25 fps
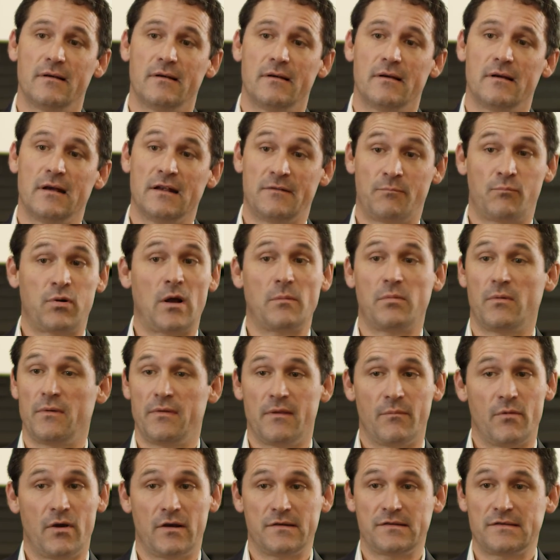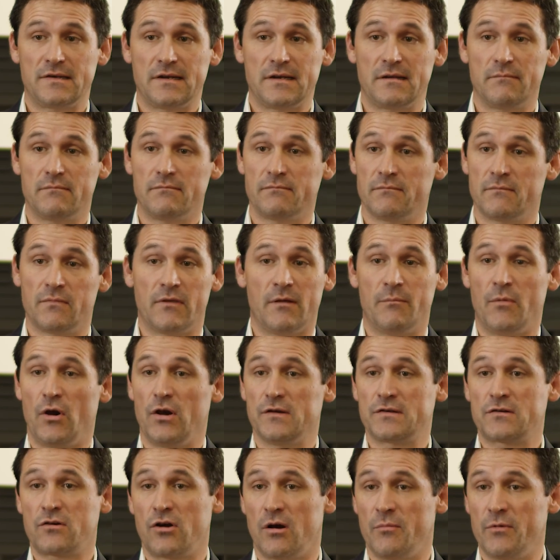It's probably the
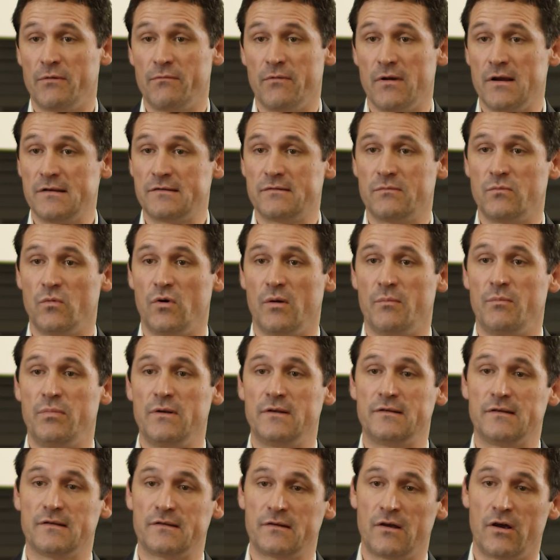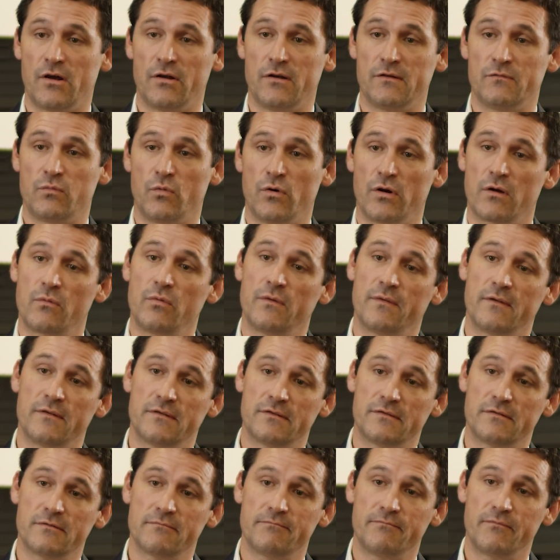most common reason why business owners work with
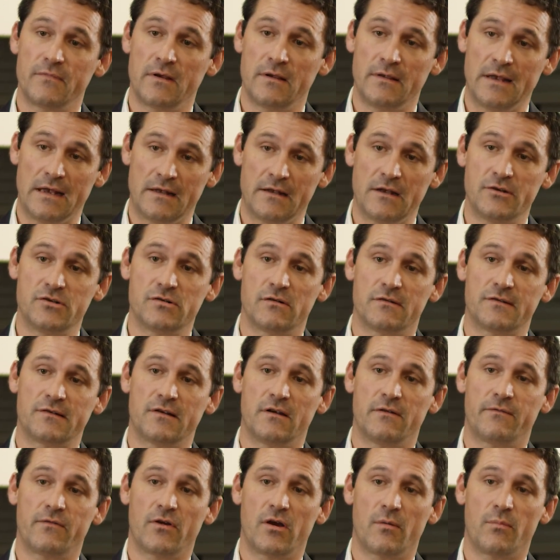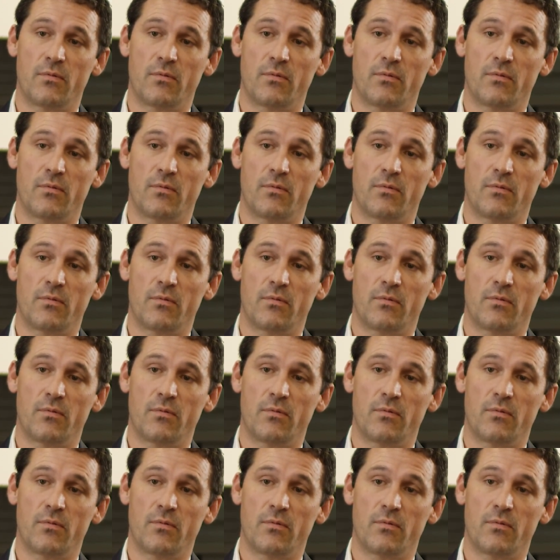us in our Digital CFO